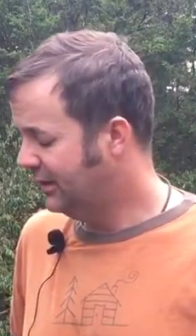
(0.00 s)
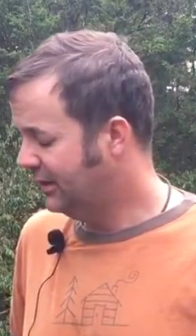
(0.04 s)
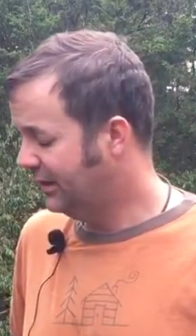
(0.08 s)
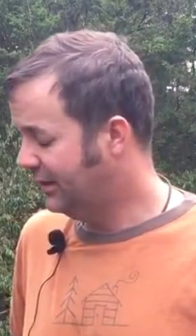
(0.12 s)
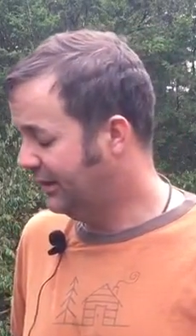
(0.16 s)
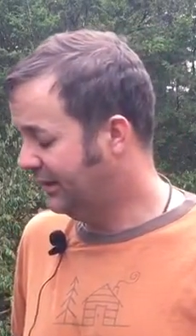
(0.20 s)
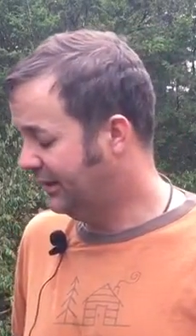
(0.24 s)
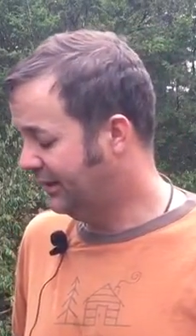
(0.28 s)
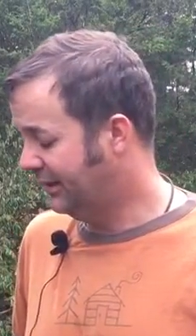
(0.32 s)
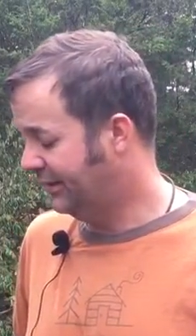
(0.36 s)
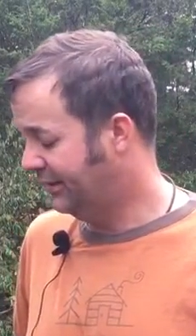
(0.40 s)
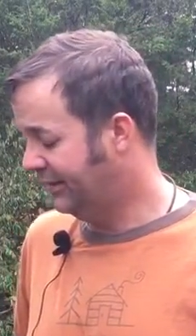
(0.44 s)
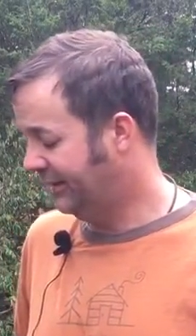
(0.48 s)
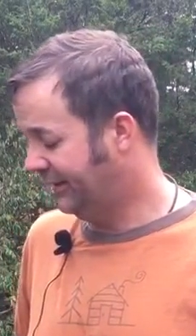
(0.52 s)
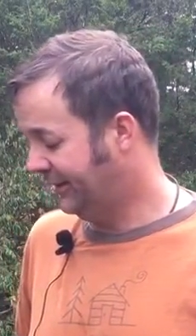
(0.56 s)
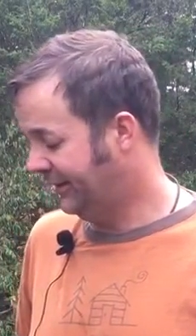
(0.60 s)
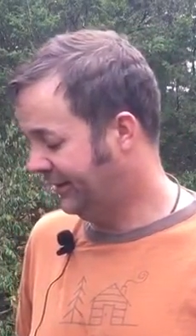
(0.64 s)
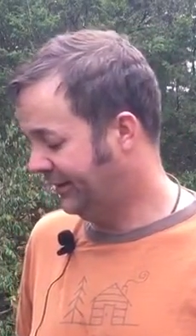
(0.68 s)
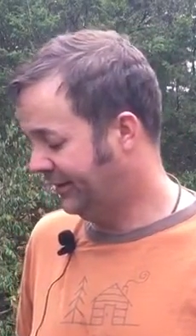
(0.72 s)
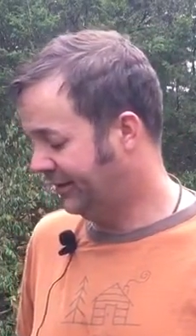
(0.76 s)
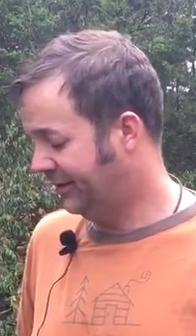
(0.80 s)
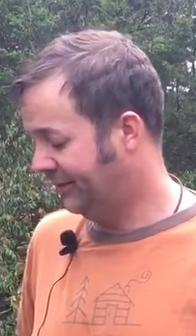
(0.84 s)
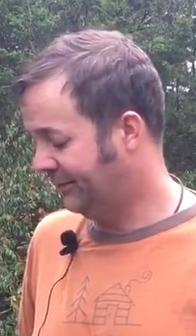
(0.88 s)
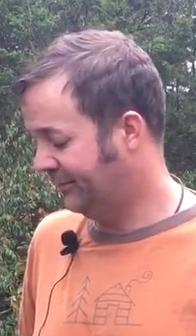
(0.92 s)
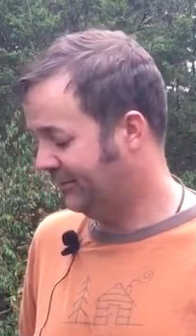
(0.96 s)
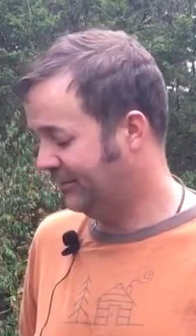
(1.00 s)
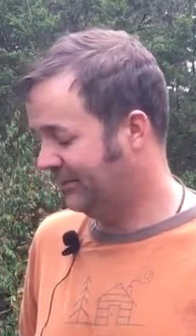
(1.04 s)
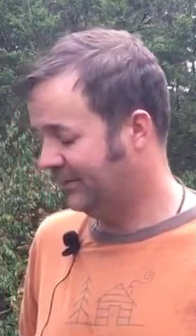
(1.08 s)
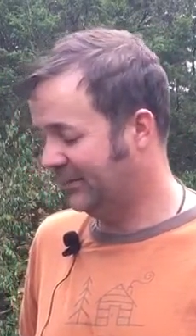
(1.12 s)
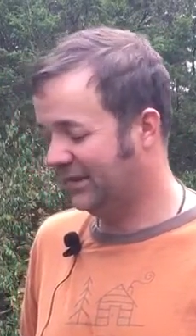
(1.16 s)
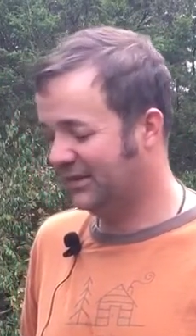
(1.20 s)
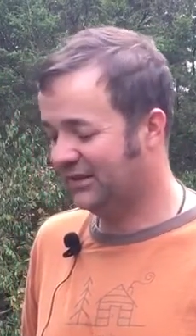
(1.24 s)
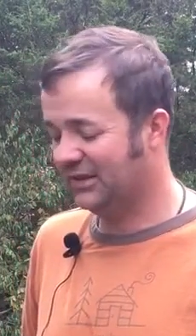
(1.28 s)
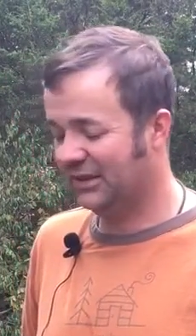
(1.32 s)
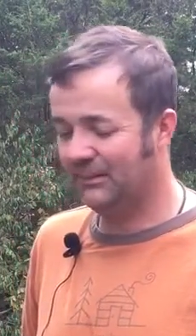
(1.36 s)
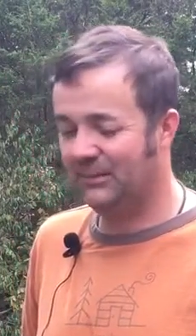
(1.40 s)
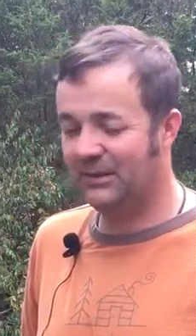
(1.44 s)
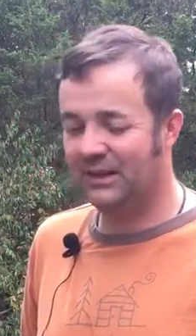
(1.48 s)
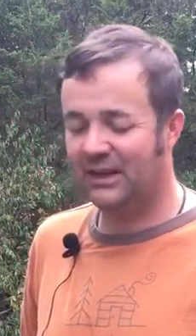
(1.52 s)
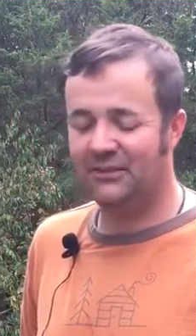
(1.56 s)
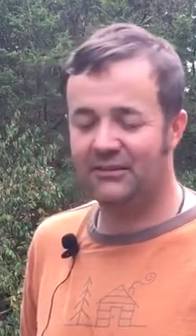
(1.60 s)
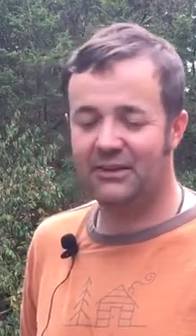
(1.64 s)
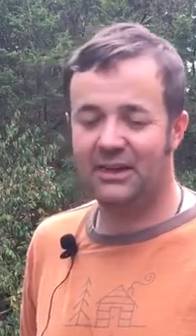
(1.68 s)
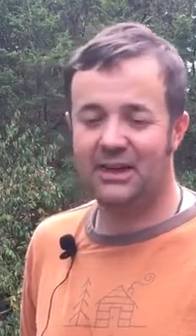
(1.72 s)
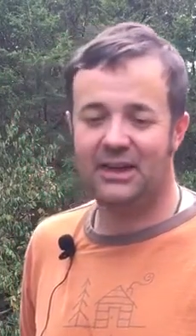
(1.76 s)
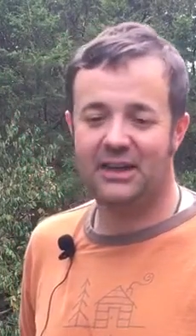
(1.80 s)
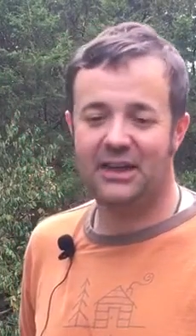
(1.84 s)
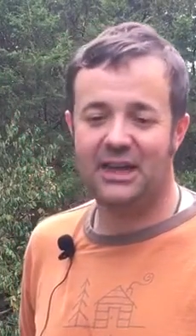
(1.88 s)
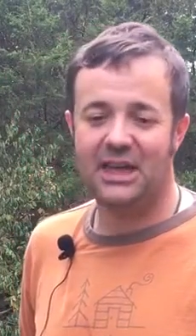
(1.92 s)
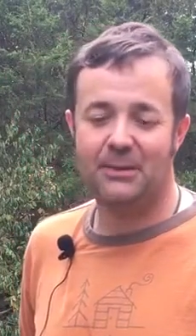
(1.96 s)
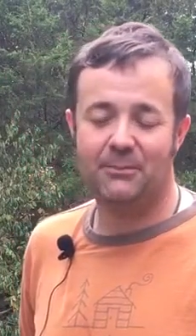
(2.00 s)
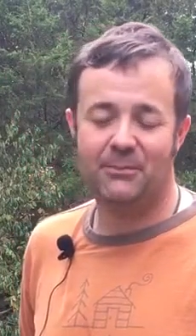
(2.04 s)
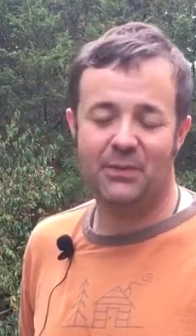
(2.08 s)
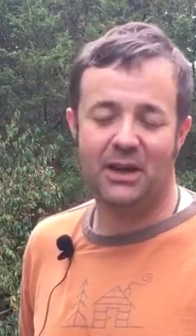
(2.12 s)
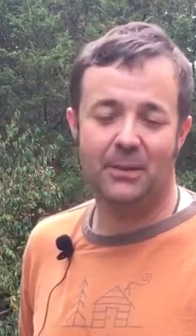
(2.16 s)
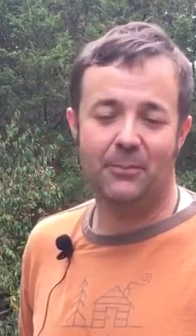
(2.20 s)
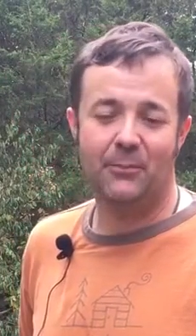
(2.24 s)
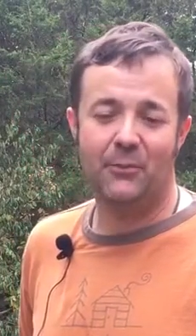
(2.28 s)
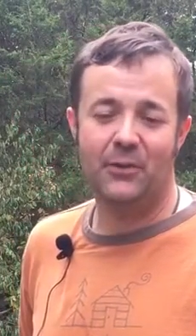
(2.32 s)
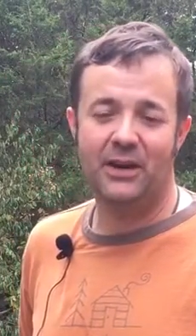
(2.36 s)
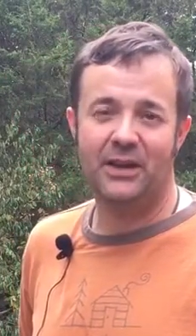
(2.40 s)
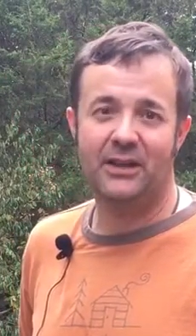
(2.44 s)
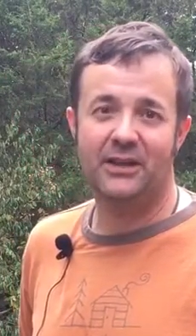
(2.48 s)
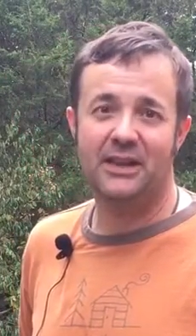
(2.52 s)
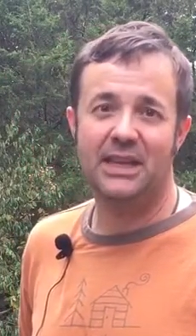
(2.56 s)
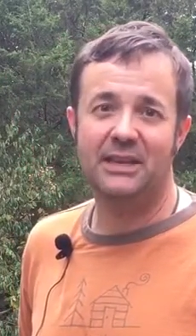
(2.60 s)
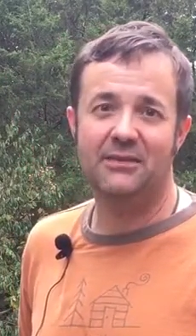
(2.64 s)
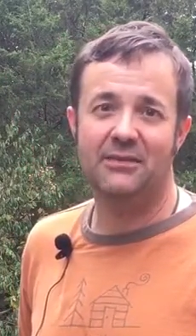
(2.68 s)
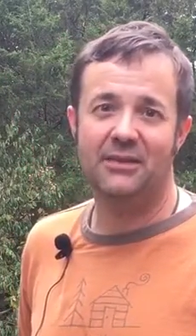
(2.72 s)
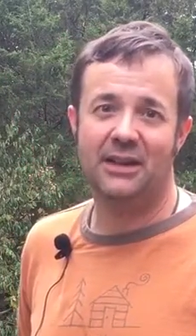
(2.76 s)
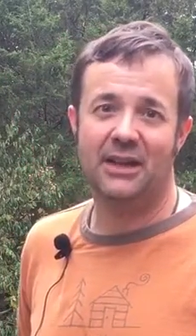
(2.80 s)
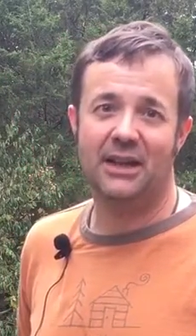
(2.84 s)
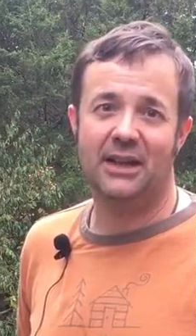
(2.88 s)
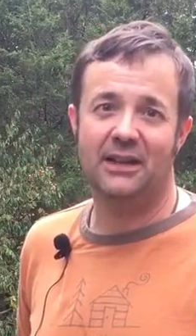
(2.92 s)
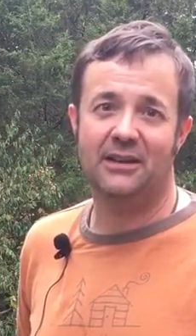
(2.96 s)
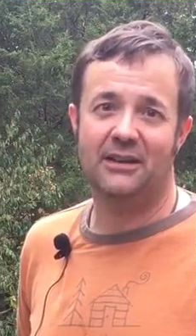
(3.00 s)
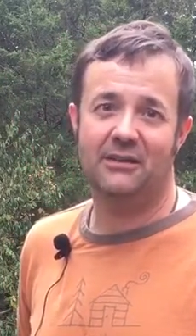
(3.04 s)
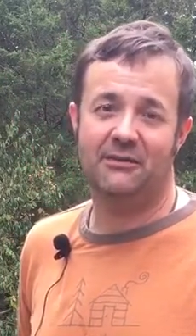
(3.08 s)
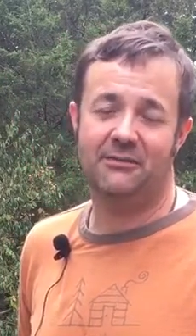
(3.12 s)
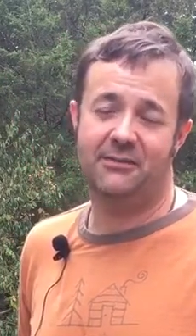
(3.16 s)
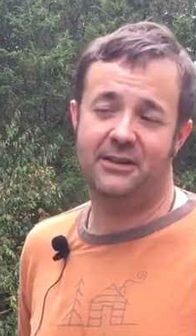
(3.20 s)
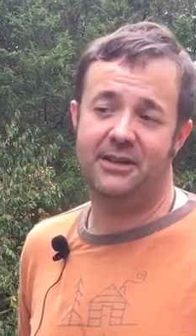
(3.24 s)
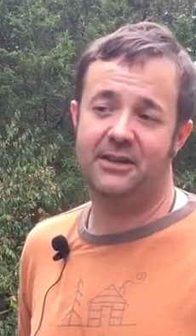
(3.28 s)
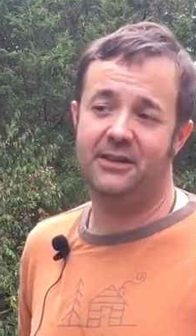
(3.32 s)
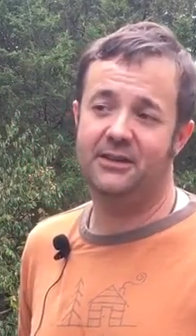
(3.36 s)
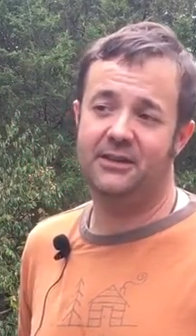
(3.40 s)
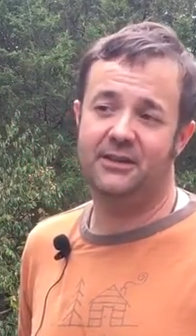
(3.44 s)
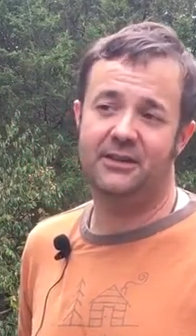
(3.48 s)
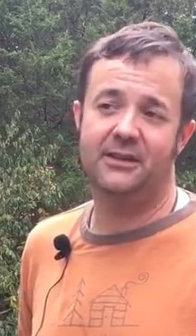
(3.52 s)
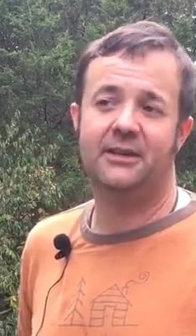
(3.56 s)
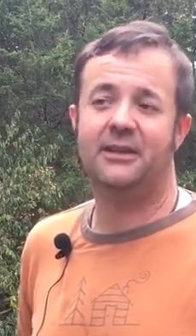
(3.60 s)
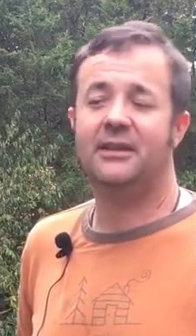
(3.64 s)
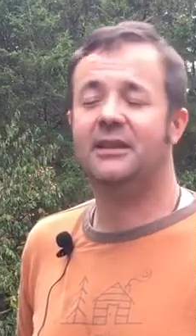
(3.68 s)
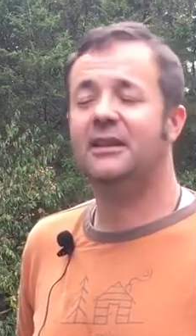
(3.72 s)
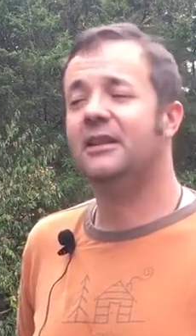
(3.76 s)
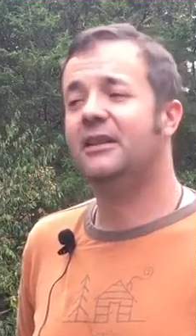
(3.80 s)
and that's something I've got to keep up with even out in the field.